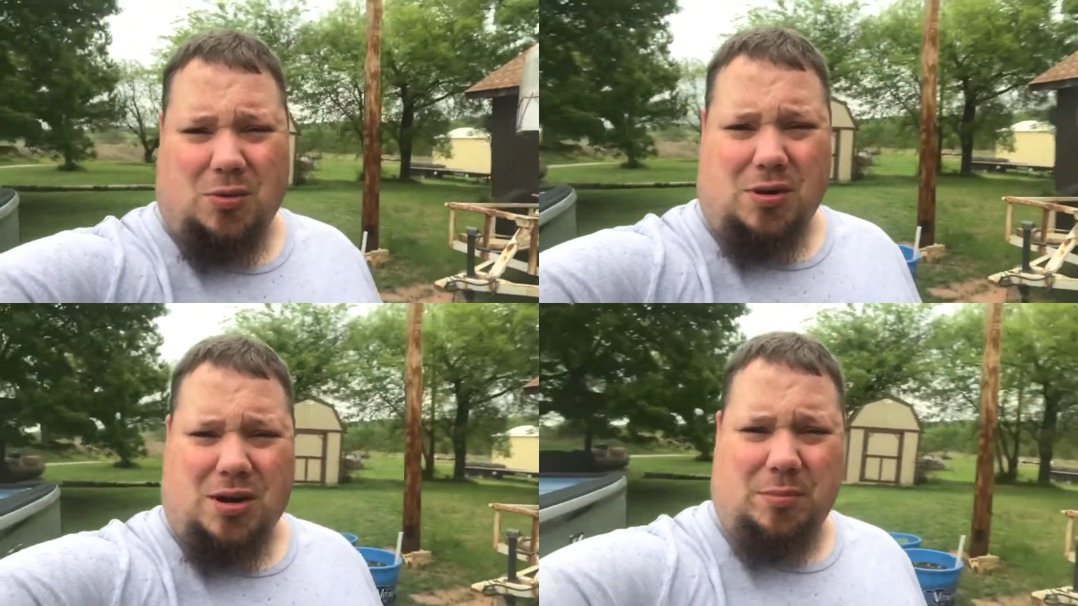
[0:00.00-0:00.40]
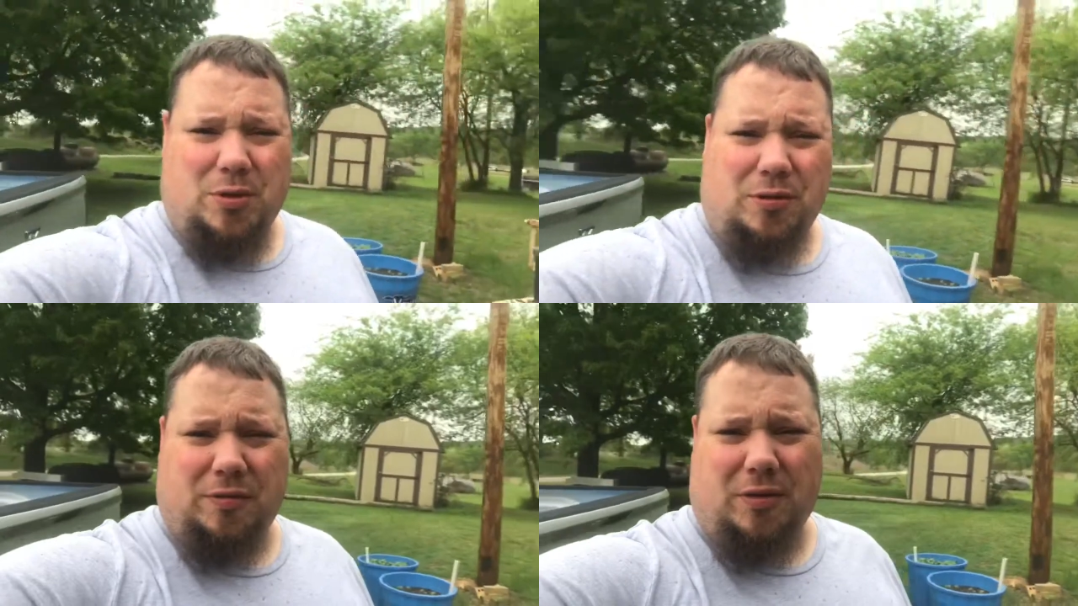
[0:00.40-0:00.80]
we're gonna
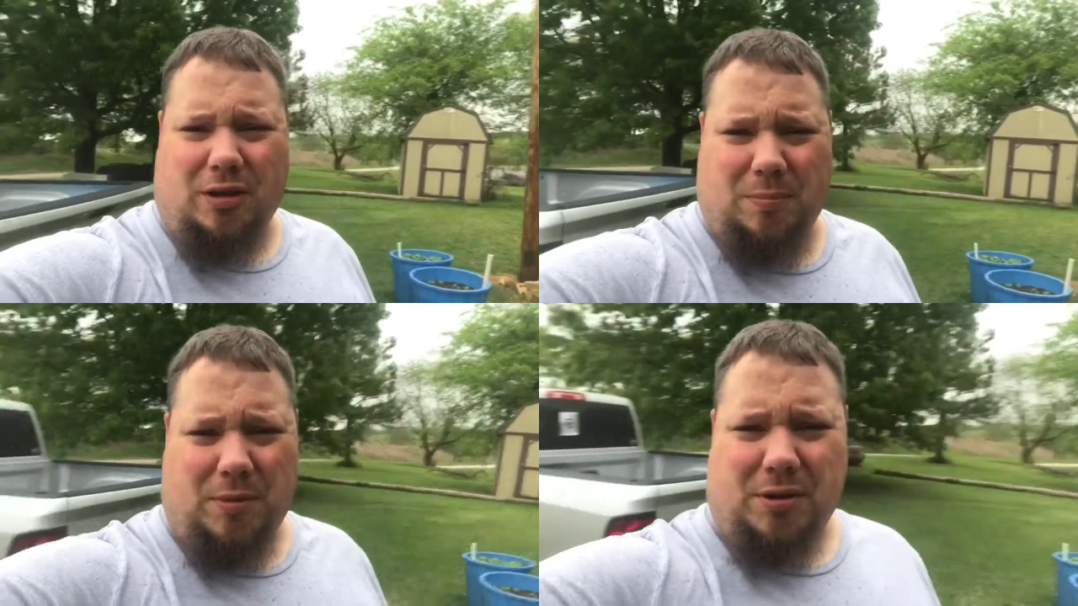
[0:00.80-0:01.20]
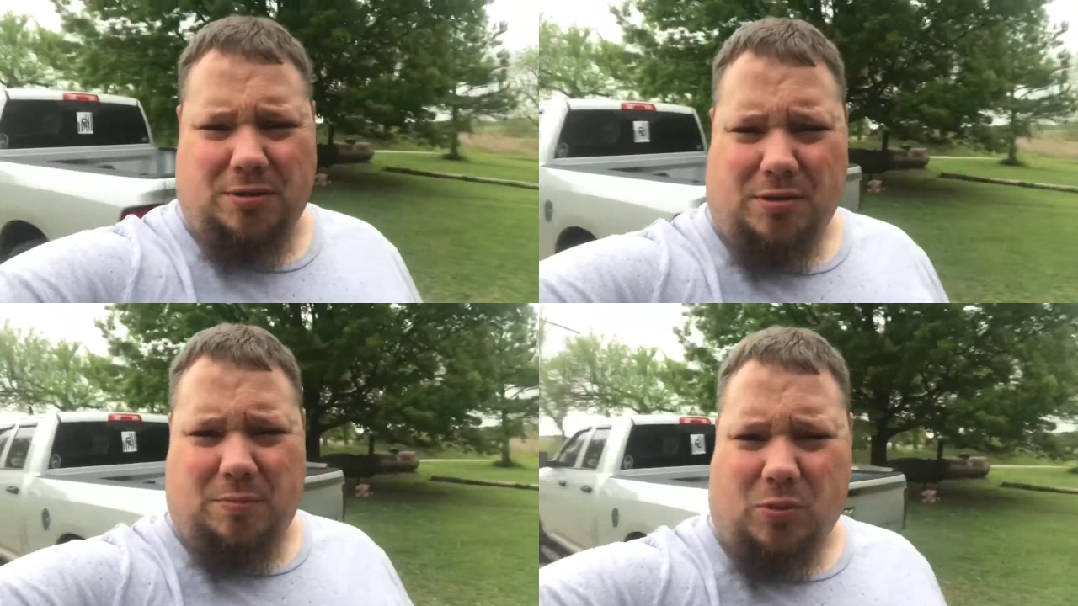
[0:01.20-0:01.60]
move up
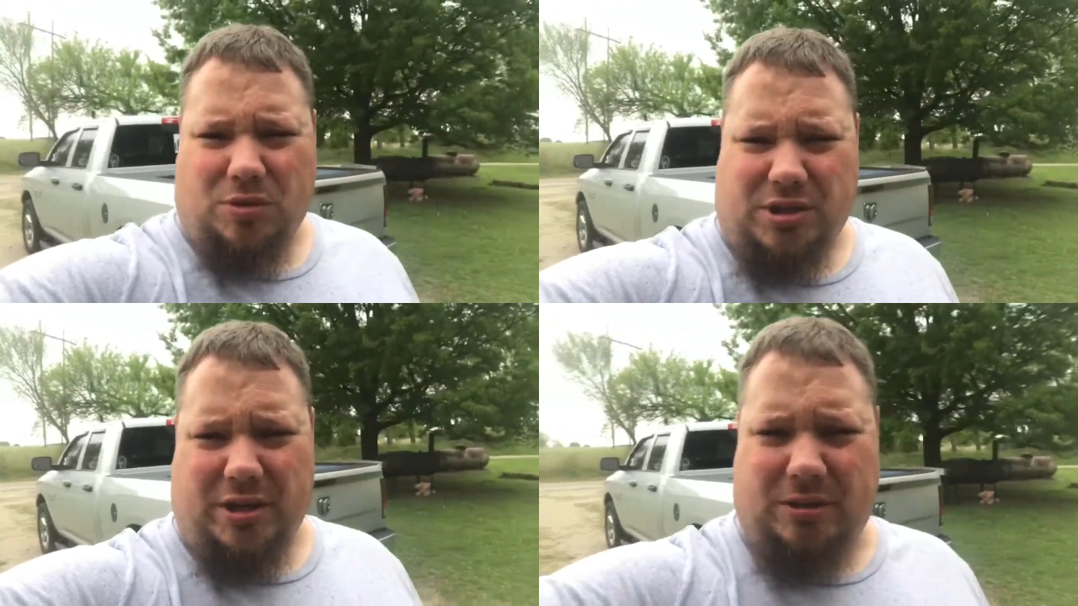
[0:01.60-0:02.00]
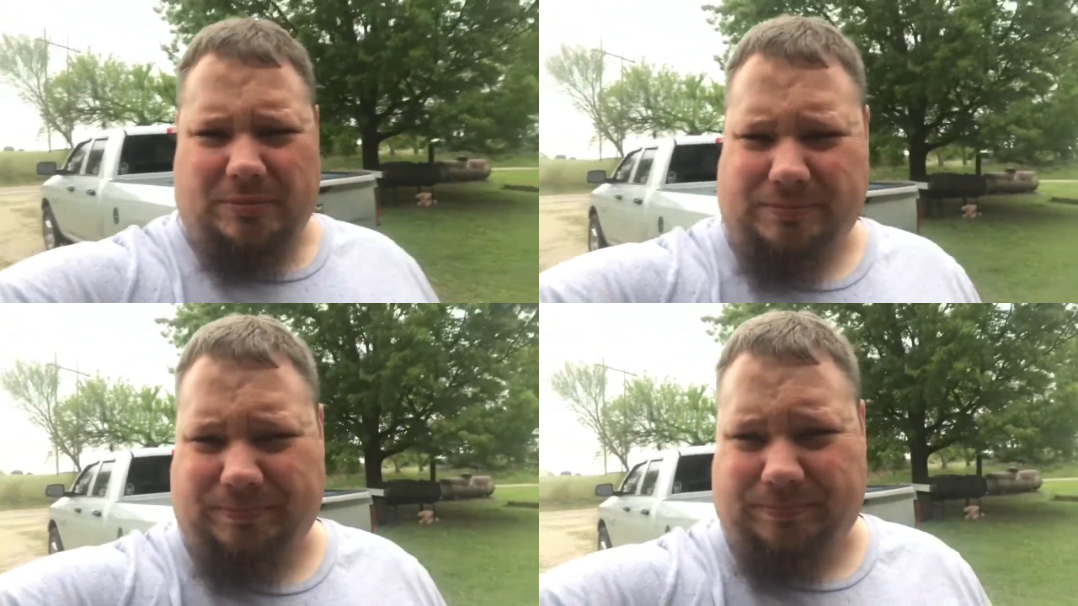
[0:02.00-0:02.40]
under the porch here.